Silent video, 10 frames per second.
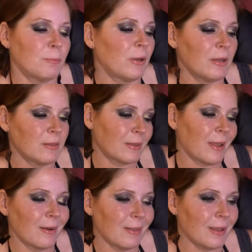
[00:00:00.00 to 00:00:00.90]
but it's
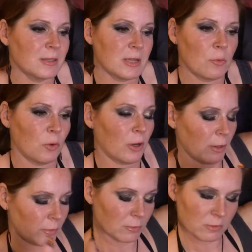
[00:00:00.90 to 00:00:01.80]
kind of like down to
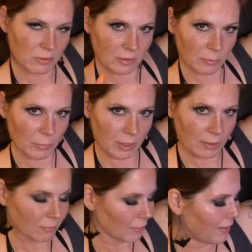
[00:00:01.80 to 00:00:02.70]
earth, just like me.